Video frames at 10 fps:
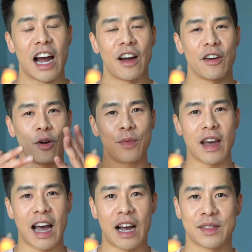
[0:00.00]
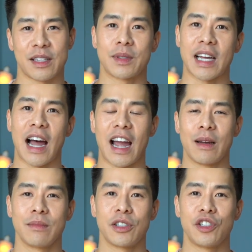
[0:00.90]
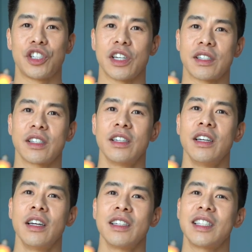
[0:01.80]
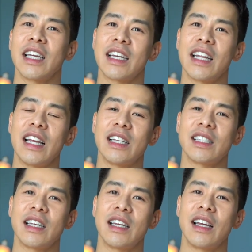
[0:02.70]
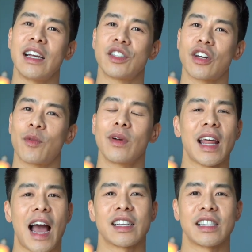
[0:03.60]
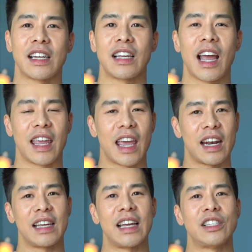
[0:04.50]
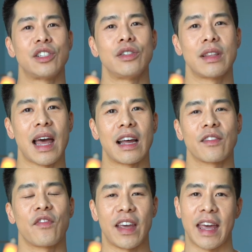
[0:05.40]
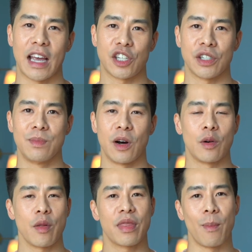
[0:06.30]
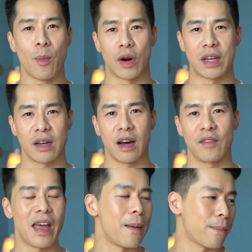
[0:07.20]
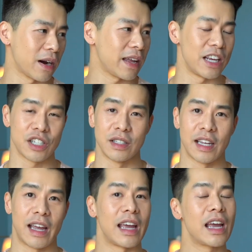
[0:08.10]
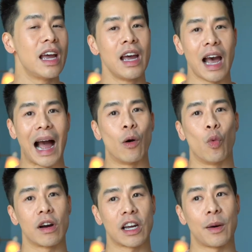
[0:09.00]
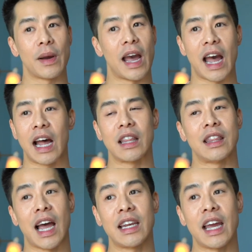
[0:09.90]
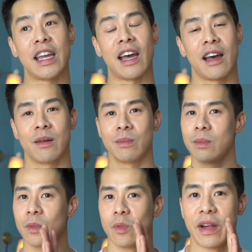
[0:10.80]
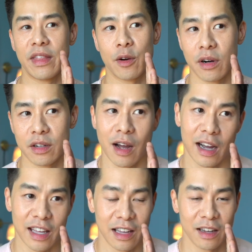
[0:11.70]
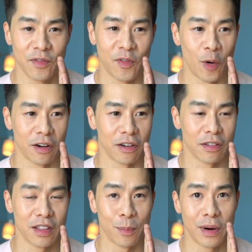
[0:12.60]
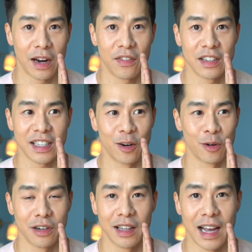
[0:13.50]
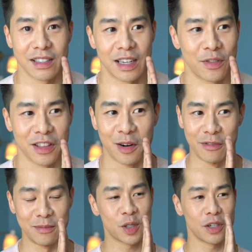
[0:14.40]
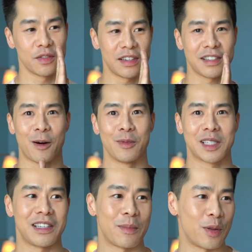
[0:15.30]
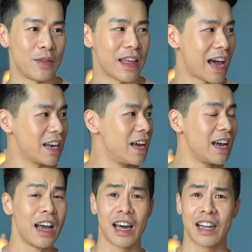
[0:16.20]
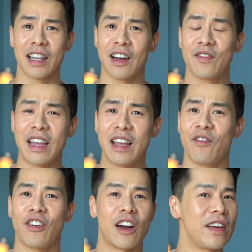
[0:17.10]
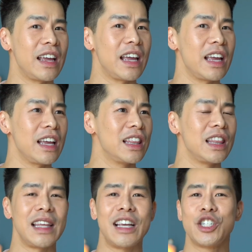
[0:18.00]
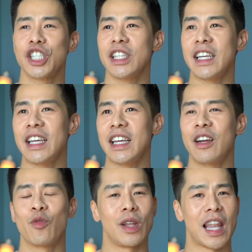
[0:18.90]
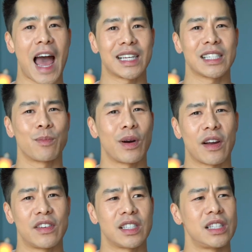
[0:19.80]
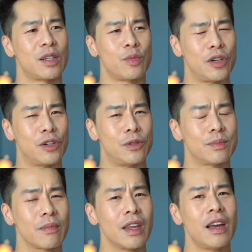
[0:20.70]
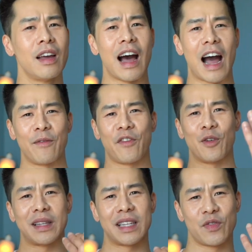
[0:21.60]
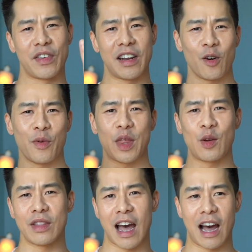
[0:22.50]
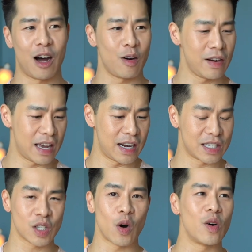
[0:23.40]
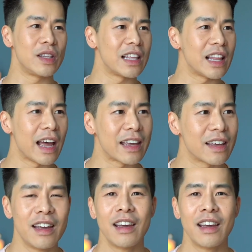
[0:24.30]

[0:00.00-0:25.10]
I hope you have some time to just take it easy and start relaxing and getting into that vacation mode the morning of embarkation day. I woke up at 9 a.m. when they were knocking for the breakfast I ordered last night for the room service. I almost slept through that. Had a lovely, very leisurely, relaxing breakfast in the room. I'm filming this video with you now, and it's only like